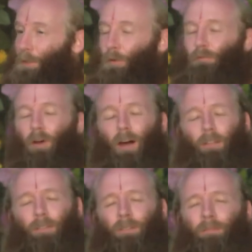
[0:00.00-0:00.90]
"Oh,
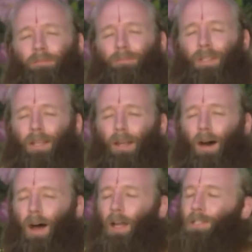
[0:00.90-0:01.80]
Father,
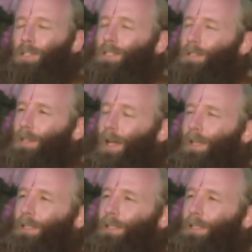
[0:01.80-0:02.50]
I just like